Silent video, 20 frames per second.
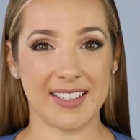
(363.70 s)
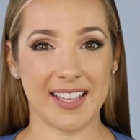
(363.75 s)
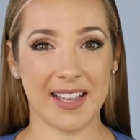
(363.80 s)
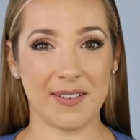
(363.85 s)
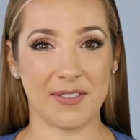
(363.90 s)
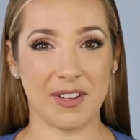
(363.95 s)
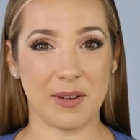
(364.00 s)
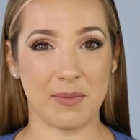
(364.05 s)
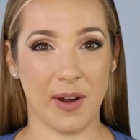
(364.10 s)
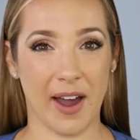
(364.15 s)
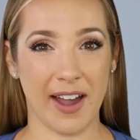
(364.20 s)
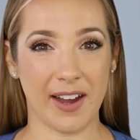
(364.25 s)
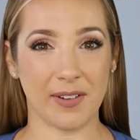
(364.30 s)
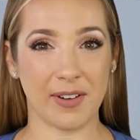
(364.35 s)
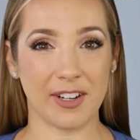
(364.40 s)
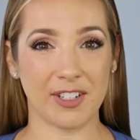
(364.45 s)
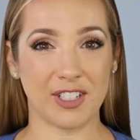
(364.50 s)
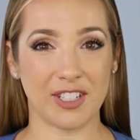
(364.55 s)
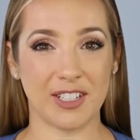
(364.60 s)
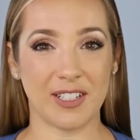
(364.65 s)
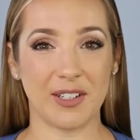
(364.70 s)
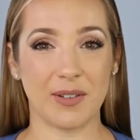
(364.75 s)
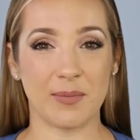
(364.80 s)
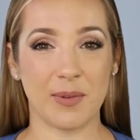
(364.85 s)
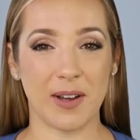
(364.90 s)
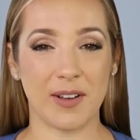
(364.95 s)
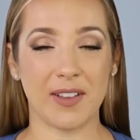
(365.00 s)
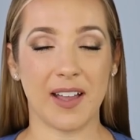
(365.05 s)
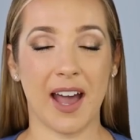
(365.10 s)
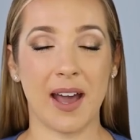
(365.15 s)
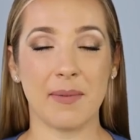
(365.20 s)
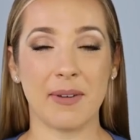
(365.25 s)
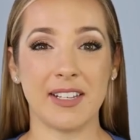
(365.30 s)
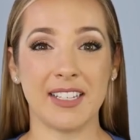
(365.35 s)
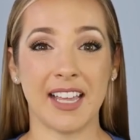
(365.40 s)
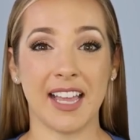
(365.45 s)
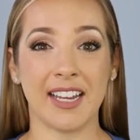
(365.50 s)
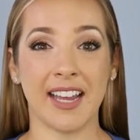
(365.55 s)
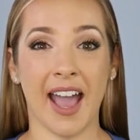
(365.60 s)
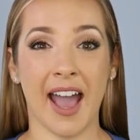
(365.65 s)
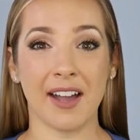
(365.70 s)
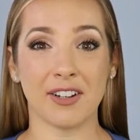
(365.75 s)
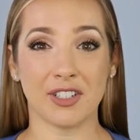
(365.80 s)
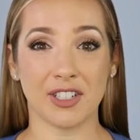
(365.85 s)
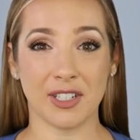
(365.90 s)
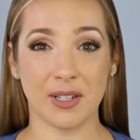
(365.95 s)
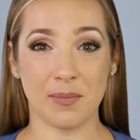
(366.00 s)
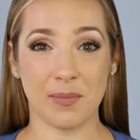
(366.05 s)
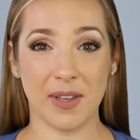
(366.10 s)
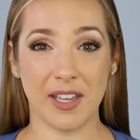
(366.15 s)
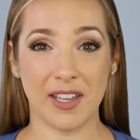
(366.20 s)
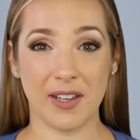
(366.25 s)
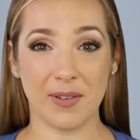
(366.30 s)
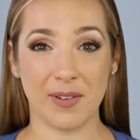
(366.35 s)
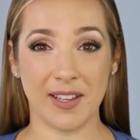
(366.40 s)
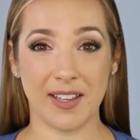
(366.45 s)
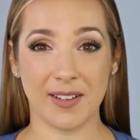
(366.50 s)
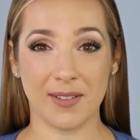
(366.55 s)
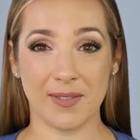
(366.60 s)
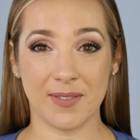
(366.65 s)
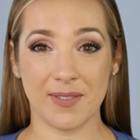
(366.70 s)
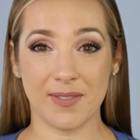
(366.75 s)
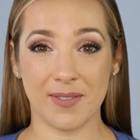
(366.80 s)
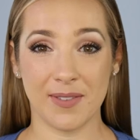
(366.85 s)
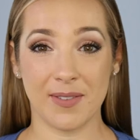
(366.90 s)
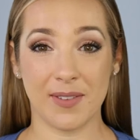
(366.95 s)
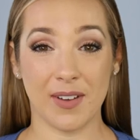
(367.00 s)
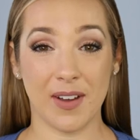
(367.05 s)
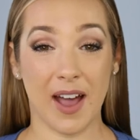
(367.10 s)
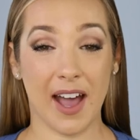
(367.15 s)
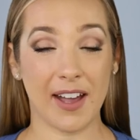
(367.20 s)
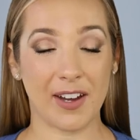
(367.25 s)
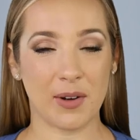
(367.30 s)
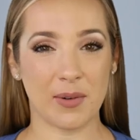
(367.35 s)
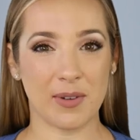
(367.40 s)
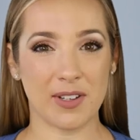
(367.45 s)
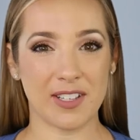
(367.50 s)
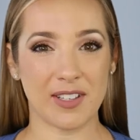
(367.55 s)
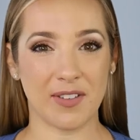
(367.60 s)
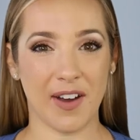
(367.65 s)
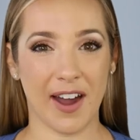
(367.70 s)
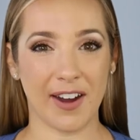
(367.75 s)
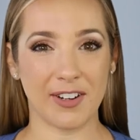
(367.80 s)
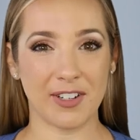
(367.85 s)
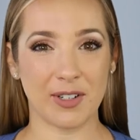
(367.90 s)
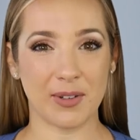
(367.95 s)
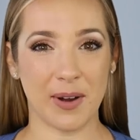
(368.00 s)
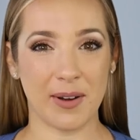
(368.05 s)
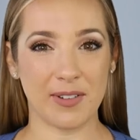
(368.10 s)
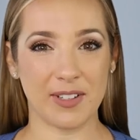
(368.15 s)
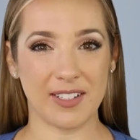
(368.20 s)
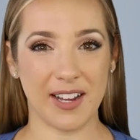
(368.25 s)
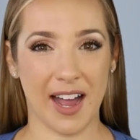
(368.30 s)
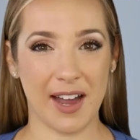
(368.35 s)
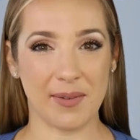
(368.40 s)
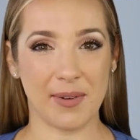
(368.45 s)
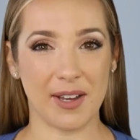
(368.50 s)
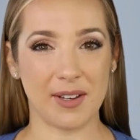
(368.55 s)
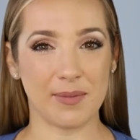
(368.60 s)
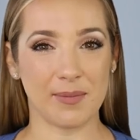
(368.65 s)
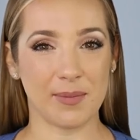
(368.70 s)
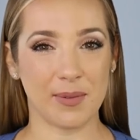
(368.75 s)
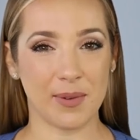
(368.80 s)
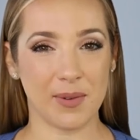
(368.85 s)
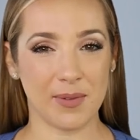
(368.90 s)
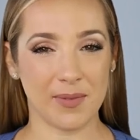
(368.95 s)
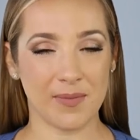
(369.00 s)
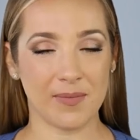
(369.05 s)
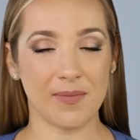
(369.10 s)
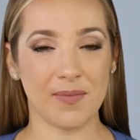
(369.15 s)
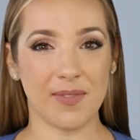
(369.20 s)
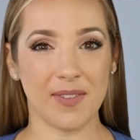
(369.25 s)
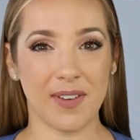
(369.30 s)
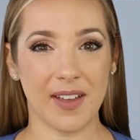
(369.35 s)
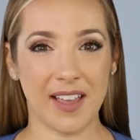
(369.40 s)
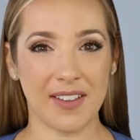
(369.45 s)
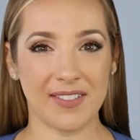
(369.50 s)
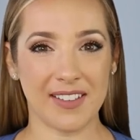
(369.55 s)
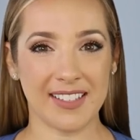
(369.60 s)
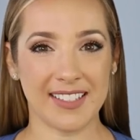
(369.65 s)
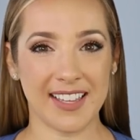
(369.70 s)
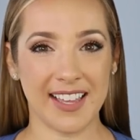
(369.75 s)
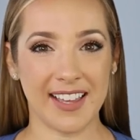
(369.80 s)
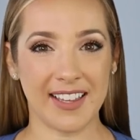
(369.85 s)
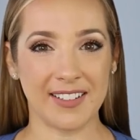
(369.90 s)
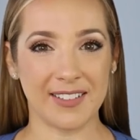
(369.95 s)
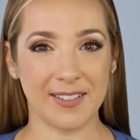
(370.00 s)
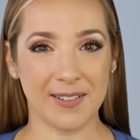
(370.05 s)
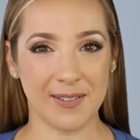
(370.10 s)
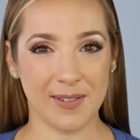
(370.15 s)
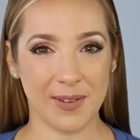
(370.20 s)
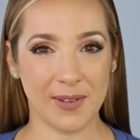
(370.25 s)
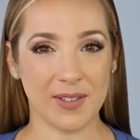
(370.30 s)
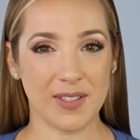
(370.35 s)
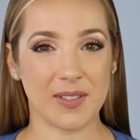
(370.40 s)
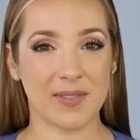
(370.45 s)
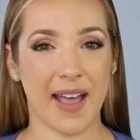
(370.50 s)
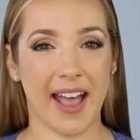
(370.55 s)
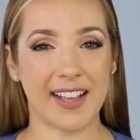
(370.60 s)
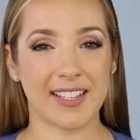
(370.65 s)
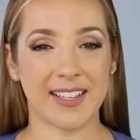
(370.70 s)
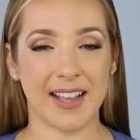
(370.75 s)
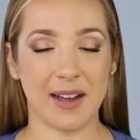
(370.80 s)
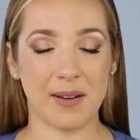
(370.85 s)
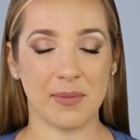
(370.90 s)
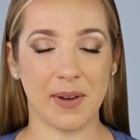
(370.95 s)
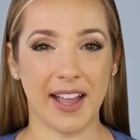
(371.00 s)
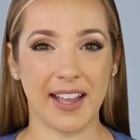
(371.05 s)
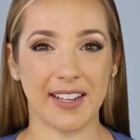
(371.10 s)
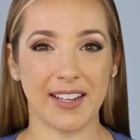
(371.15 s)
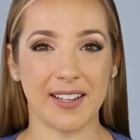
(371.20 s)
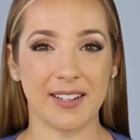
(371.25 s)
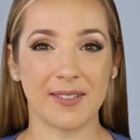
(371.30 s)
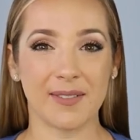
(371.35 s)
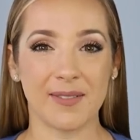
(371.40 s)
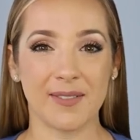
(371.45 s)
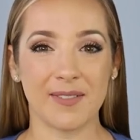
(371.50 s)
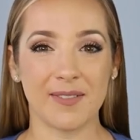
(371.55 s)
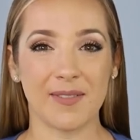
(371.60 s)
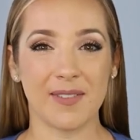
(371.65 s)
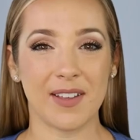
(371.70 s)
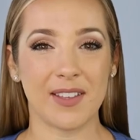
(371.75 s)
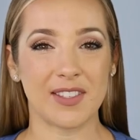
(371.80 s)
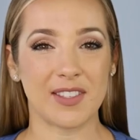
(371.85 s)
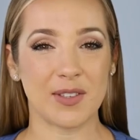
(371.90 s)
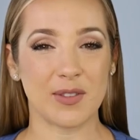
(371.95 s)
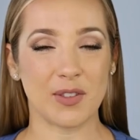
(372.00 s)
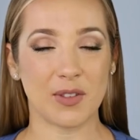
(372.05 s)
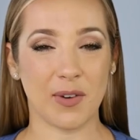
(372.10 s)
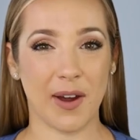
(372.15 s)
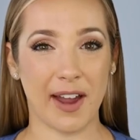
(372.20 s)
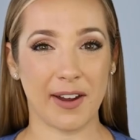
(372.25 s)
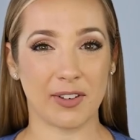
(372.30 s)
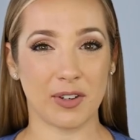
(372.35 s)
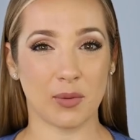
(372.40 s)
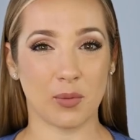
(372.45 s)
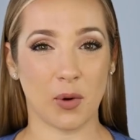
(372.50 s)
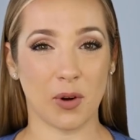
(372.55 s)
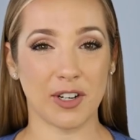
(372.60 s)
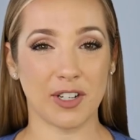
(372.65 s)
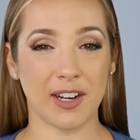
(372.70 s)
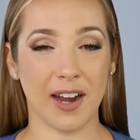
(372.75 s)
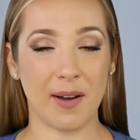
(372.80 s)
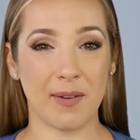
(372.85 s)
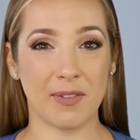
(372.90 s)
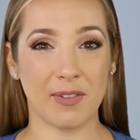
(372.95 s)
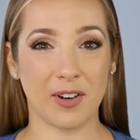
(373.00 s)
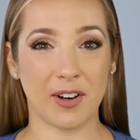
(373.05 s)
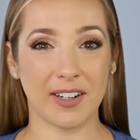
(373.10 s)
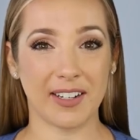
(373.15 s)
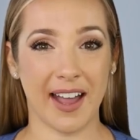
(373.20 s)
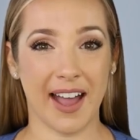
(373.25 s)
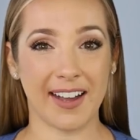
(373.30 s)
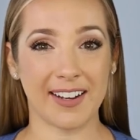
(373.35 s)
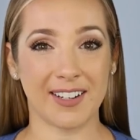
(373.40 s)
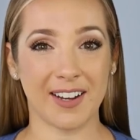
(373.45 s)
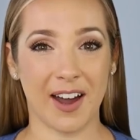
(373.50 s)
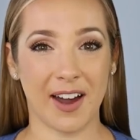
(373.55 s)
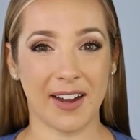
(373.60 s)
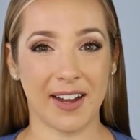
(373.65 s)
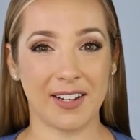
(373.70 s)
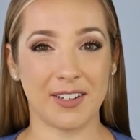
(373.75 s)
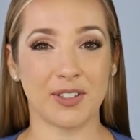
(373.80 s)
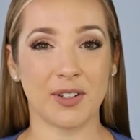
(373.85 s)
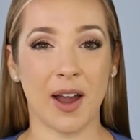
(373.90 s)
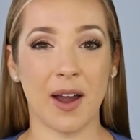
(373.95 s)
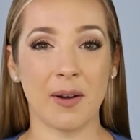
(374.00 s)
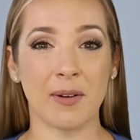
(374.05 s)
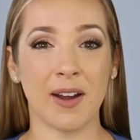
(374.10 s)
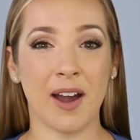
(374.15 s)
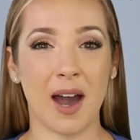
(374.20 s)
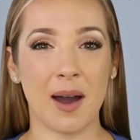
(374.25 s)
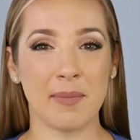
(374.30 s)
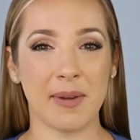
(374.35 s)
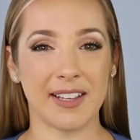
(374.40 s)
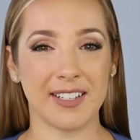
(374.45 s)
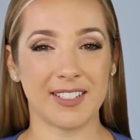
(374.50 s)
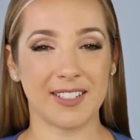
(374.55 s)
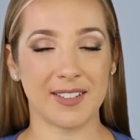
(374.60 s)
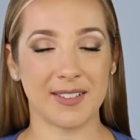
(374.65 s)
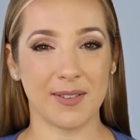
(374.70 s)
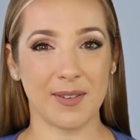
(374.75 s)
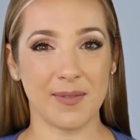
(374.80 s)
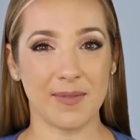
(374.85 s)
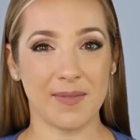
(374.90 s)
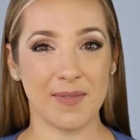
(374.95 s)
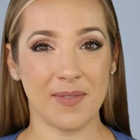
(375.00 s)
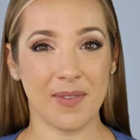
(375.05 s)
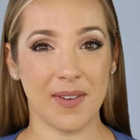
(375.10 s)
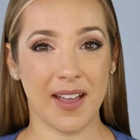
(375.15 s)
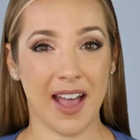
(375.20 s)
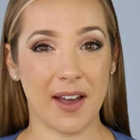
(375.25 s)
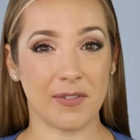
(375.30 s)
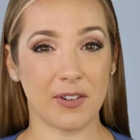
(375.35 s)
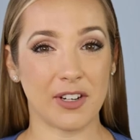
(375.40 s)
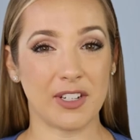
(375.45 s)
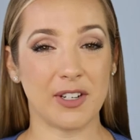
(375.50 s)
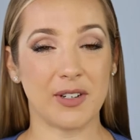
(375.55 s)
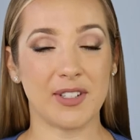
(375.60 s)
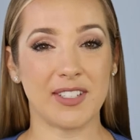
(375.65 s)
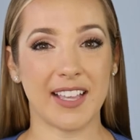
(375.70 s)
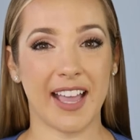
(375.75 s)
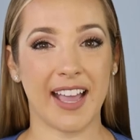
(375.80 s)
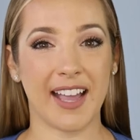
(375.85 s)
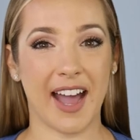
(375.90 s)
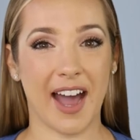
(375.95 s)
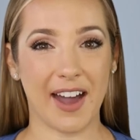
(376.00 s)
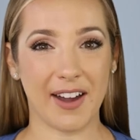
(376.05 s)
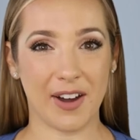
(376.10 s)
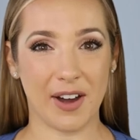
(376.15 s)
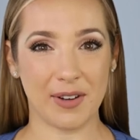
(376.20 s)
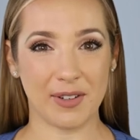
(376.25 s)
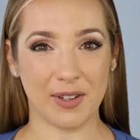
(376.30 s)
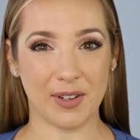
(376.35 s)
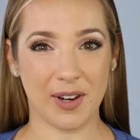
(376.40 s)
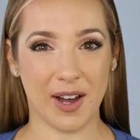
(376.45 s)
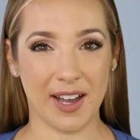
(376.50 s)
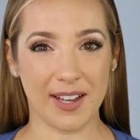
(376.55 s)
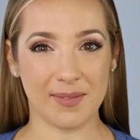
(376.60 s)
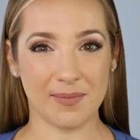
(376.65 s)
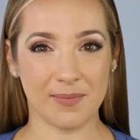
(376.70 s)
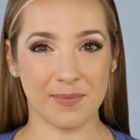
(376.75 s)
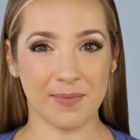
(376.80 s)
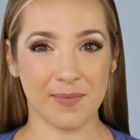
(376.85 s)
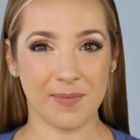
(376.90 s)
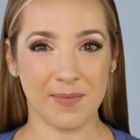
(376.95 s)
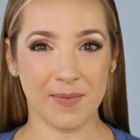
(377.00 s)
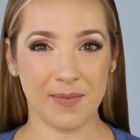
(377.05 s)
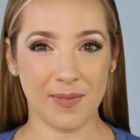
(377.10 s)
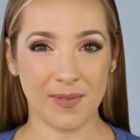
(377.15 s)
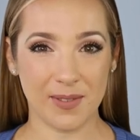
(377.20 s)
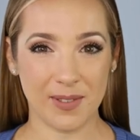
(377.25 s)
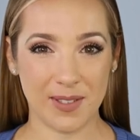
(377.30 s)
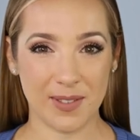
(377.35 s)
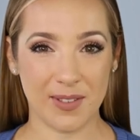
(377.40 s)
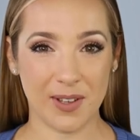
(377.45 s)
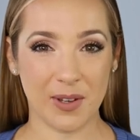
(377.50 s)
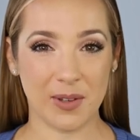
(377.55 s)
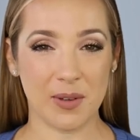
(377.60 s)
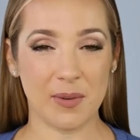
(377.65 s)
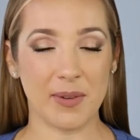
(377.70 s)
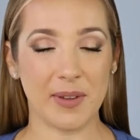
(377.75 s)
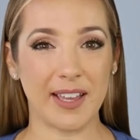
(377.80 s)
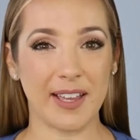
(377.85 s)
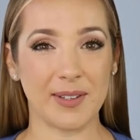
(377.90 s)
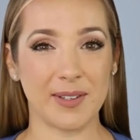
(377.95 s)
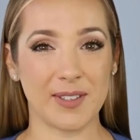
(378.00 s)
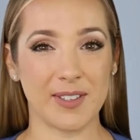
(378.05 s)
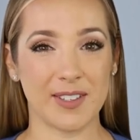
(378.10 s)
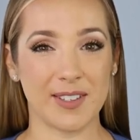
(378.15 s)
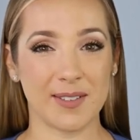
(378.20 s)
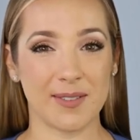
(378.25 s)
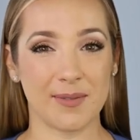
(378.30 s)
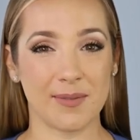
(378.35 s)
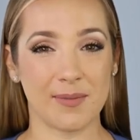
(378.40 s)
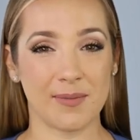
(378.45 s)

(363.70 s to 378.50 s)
safety violation in real time and take action immediately. I hope this fired you up to dive in. If it did, smash that like, subscribe for more shop floor tech talk, and drop a comment. Ever used AI on your line? Spill the beans?